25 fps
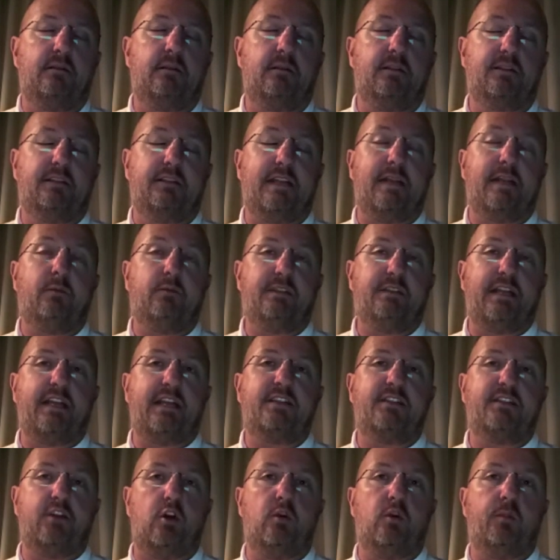the state was
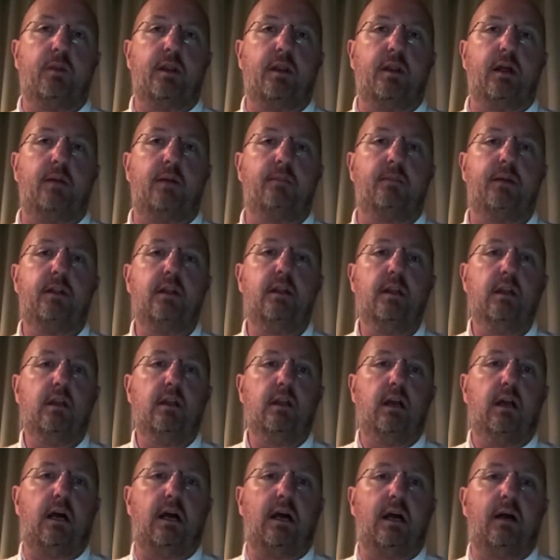asked to open up.
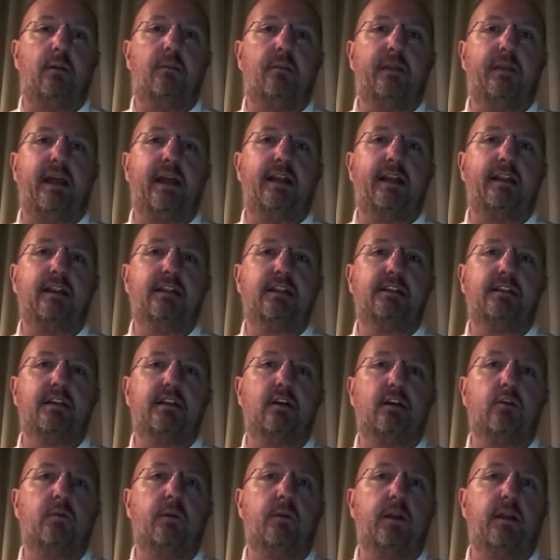Um, that is
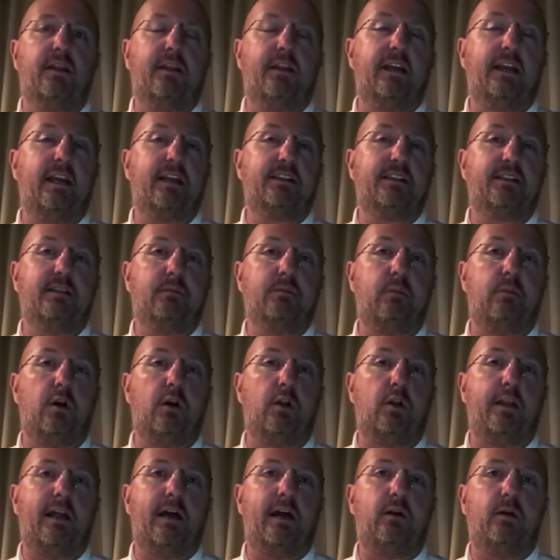open at the Edison
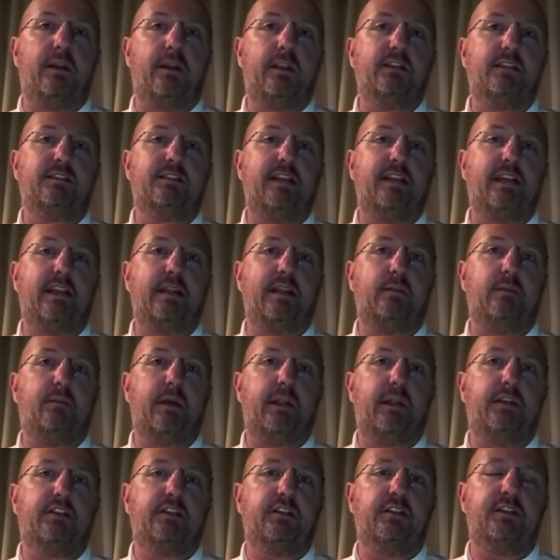Mall now. It is taking
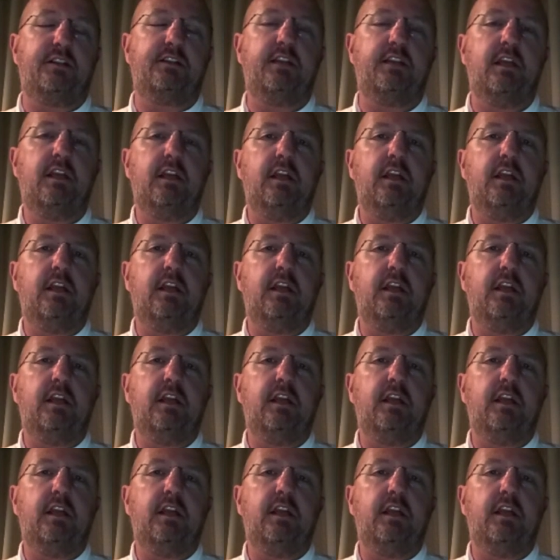patients.